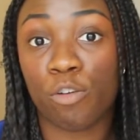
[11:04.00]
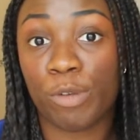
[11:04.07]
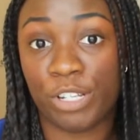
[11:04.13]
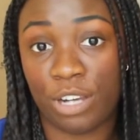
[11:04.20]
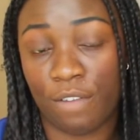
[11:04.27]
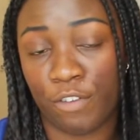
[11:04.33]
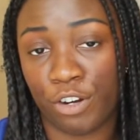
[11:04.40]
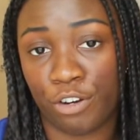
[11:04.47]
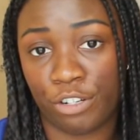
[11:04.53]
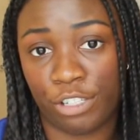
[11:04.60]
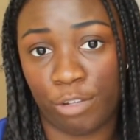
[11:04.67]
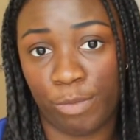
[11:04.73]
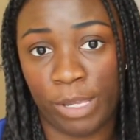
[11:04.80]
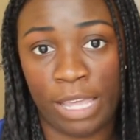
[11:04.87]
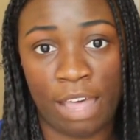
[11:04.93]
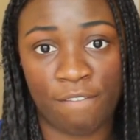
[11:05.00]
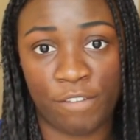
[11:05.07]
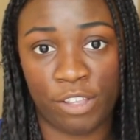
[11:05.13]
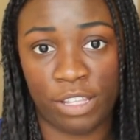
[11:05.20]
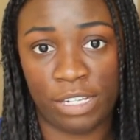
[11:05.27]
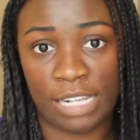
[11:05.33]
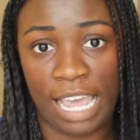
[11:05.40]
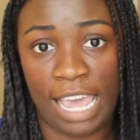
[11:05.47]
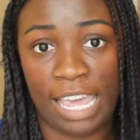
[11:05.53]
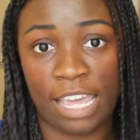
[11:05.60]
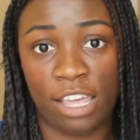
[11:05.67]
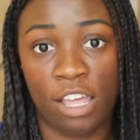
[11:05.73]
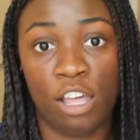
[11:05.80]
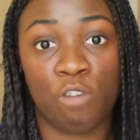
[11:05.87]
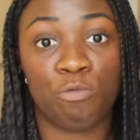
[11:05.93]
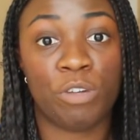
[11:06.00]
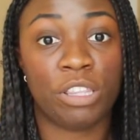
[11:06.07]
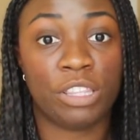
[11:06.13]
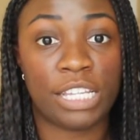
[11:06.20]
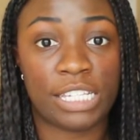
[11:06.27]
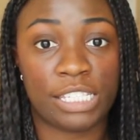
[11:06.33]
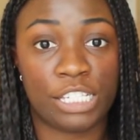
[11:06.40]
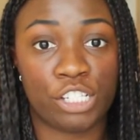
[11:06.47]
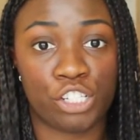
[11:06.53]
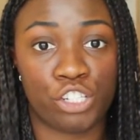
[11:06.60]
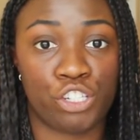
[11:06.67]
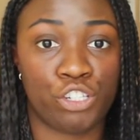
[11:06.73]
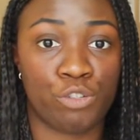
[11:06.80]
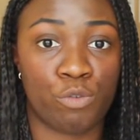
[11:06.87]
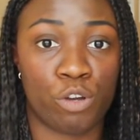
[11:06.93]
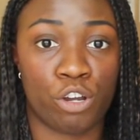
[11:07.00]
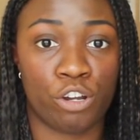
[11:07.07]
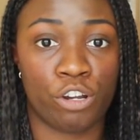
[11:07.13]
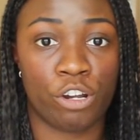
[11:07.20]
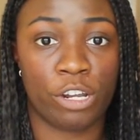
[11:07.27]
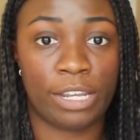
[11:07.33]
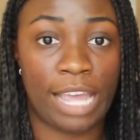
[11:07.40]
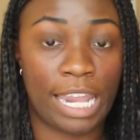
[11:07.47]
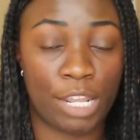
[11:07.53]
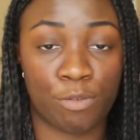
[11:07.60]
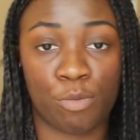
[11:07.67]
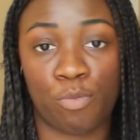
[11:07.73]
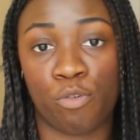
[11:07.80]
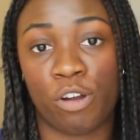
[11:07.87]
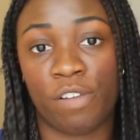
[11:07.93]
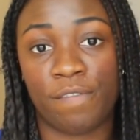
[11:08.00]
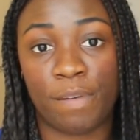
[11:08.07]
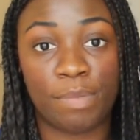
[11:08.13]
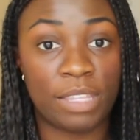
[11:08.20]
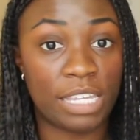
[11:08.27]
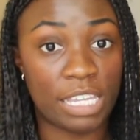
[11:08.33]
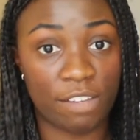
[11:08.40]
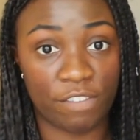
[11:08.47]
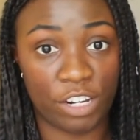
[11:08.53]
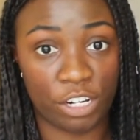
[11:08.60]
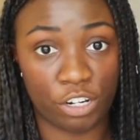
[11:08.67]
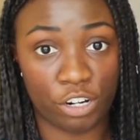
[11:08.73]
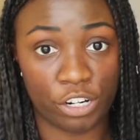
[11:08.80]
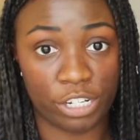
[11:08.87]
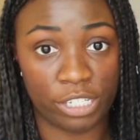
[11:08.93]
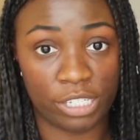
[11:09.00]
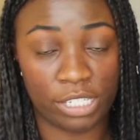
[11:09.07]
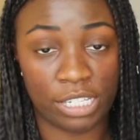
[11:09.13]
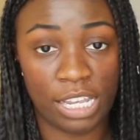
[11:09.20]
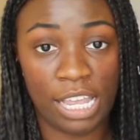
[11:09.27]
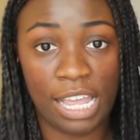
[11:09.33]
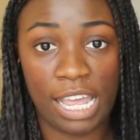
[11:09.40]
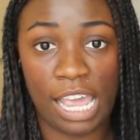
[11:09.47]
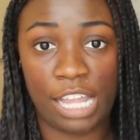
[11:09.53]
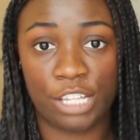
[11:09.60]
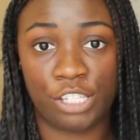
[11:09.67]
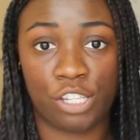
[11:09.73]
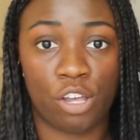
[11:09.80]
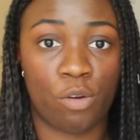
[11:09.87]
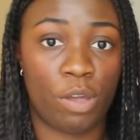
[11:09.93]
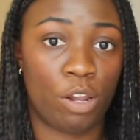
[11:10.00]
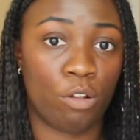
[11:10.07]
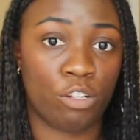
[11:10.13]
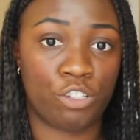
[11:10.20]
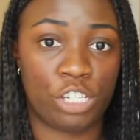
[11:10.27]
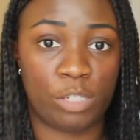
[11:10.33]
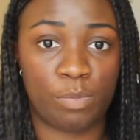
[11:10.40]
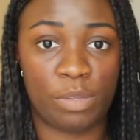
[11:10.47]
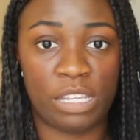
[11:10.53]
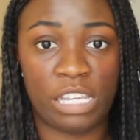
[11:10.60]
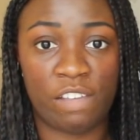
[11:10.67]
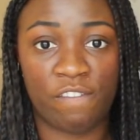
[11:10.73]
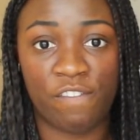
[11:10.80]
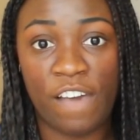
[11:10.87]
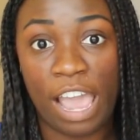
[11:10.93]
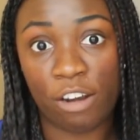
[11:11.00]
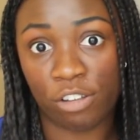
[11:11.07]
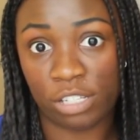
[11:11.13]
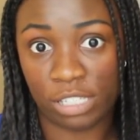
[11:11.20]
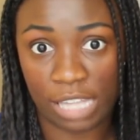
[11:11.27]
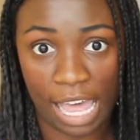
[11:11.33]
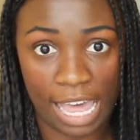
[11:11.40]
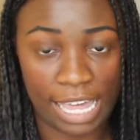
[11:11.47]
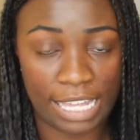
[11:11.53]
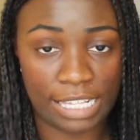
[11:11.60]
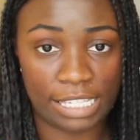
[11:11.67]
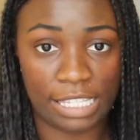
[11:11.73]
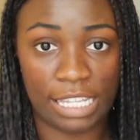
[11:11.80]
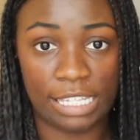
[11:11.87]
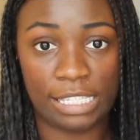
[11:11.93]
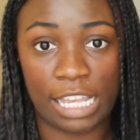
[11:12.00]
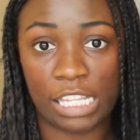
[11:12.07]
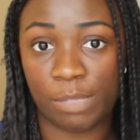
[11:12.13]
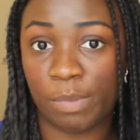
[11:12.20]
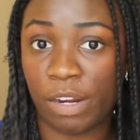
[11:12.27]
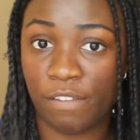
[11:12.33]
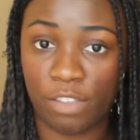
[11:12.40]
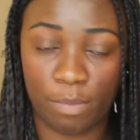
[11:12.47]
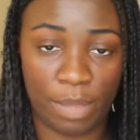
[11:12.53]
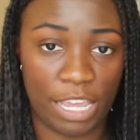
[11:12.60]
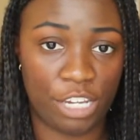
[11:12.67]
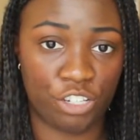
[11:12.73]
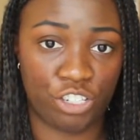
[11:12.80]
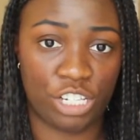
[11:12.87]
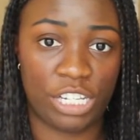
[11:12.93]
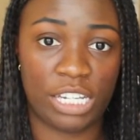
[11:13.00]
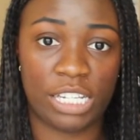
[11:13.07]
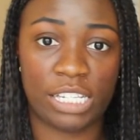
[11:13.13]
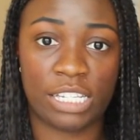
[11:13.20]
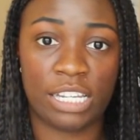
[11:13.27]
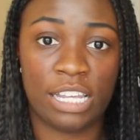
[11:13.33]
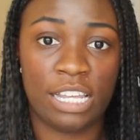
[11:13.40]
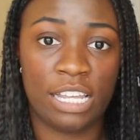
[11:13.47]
whichever nurse that we get for the day. We listen to her getting report from the evening nurse. And so it'll just be vital signs, the assessment of the patient,